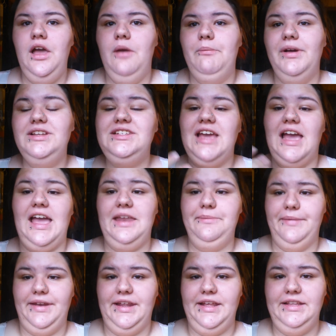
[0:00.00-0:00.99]
about
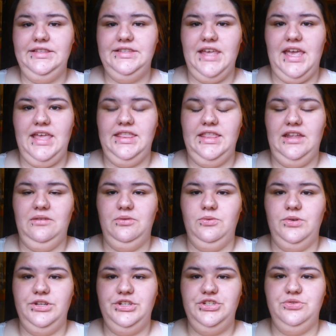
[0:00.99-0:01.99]
10 minutes, and then I'm
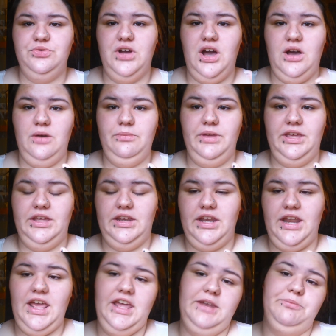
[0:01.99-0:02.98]
going to come
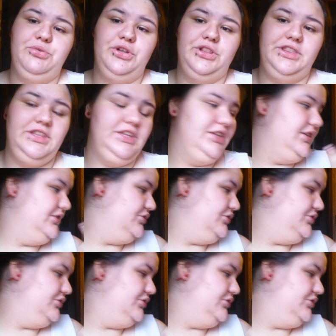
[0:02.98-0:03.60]
in and put the